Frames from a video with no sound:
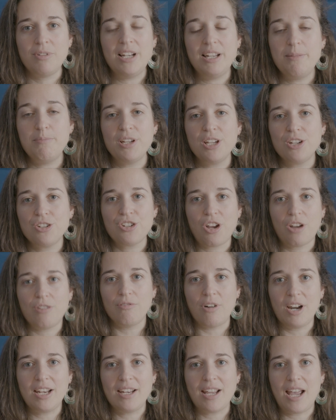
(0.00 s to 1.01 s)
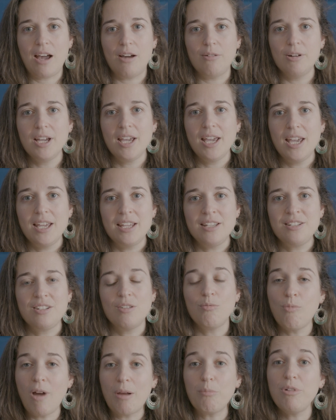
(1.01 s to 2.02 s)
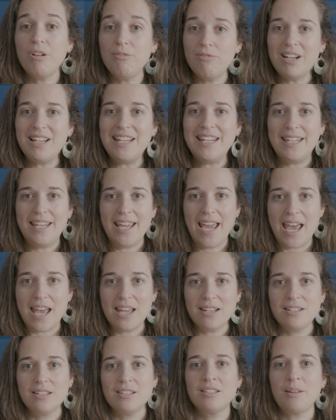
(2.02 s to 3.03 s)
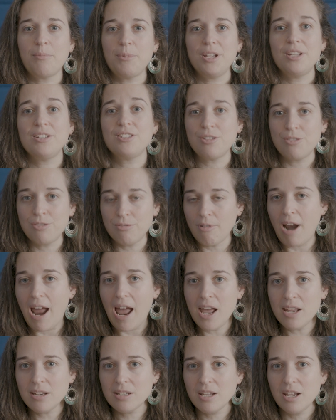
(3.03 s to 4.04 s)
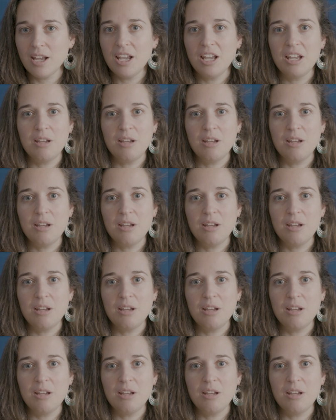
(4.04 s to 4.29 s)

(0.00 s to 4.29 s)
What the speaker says: really being shown right now, is that when we really get something as a threat,